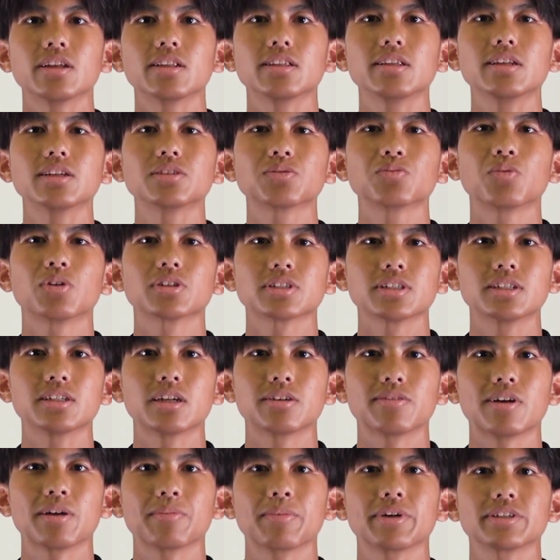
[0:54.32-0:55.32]
This wasn't
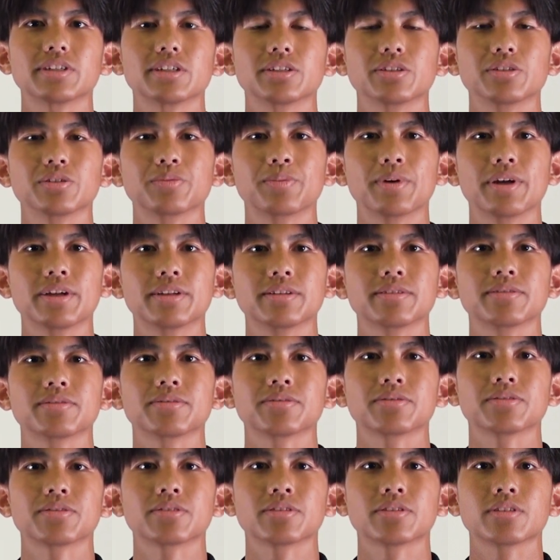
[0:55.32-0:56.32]
the right message to spread.
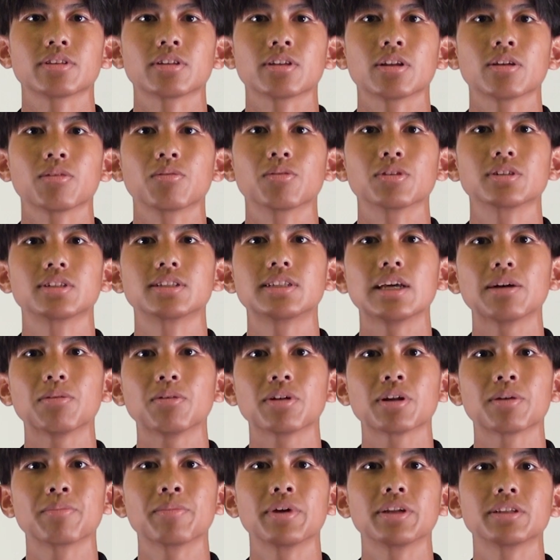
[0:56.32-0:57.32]
Was that
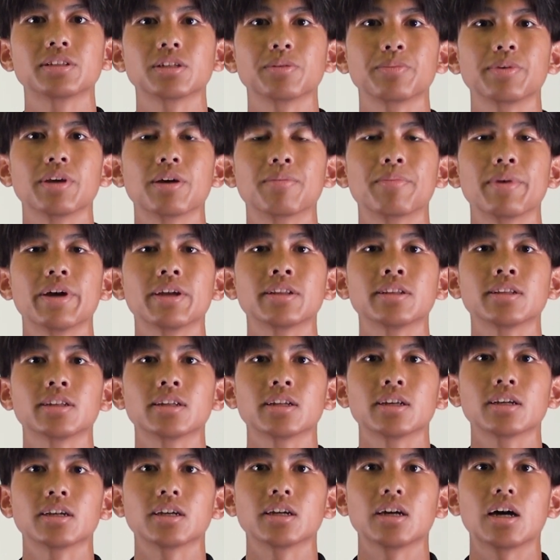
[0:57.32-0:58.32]
what it meant to be a man?
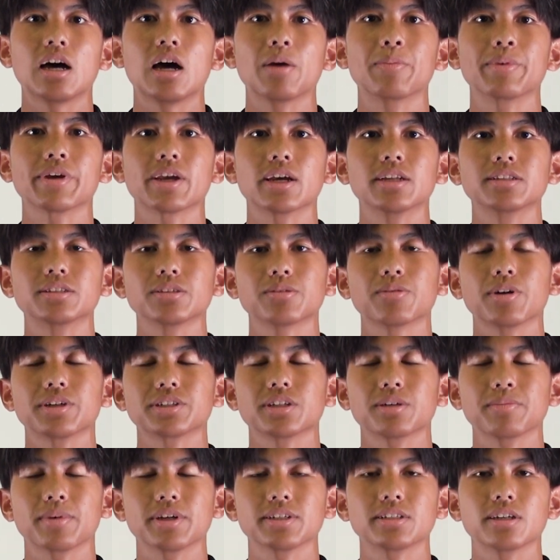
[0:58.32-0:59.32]
I began to
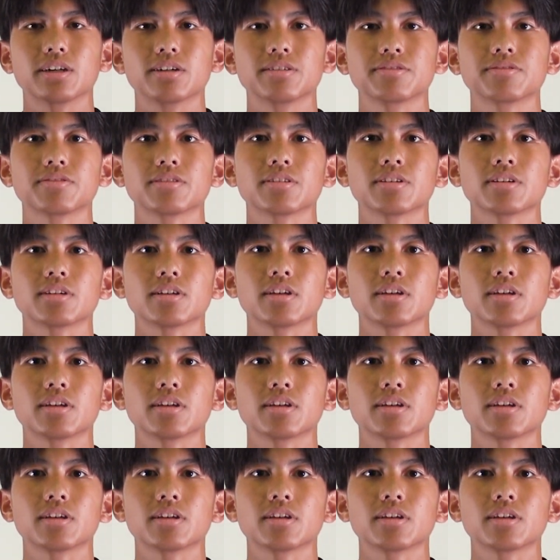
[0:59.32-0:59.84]
question myself.